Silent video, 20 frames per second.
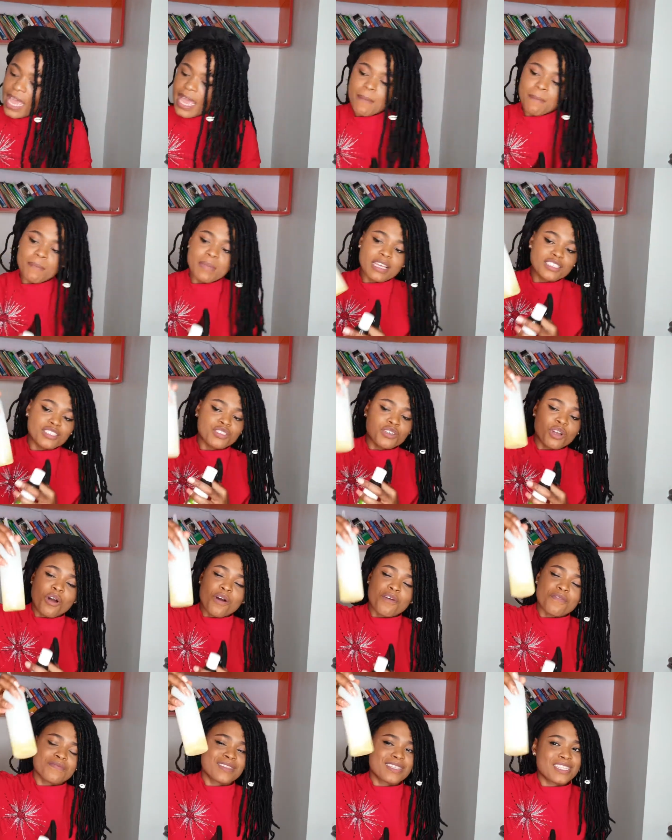a mixture
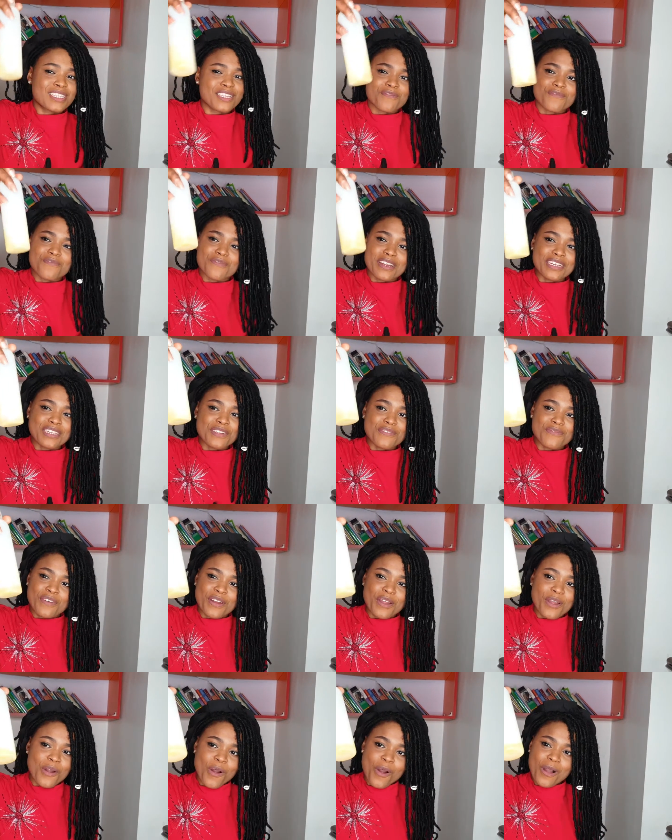of different
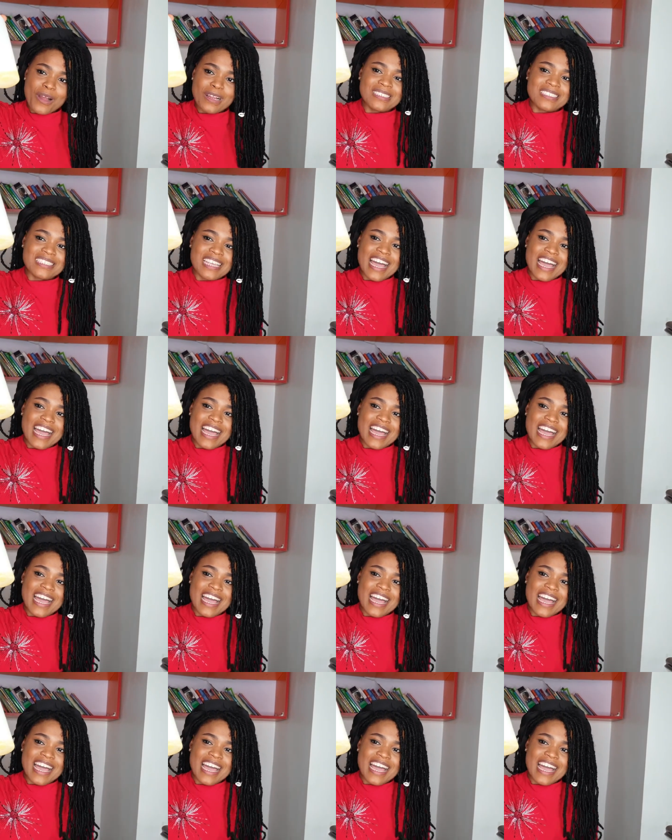oils.